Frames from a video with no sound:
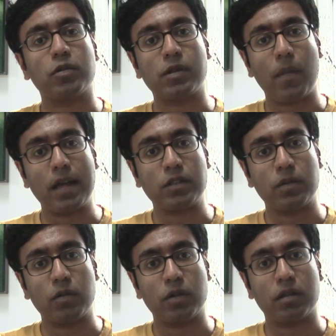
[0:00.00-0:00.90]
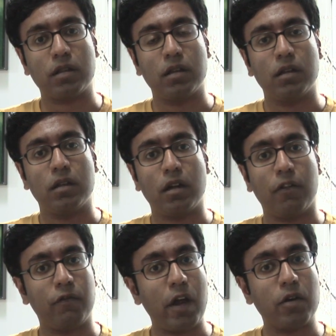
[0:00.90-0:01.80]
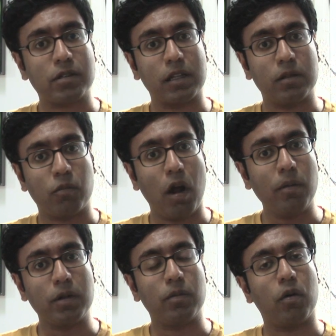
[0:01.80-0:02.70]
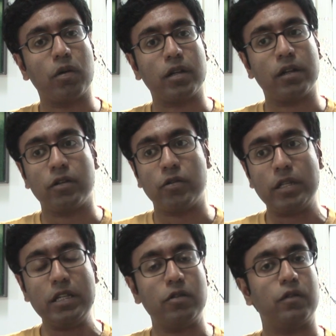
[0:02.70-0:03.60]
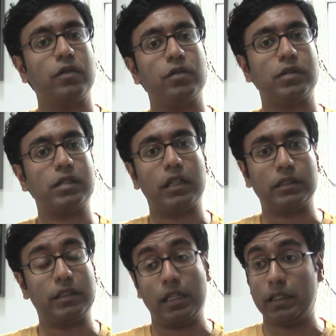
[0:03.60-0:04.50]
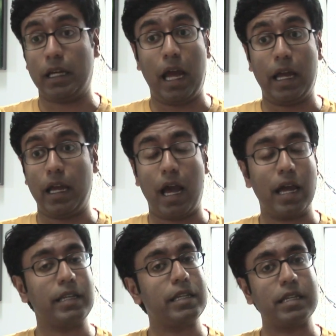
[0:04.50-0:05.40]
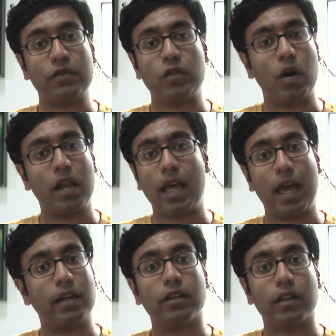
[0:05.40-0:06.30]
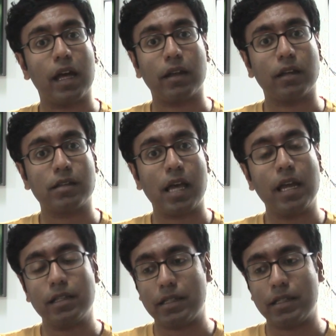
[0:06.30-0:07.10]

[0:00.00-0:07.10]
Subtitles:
always imagined me with a fair-skinned Brahmin boy, and you're neither of those things. And, like, I didn't even know how to handle that. Because I had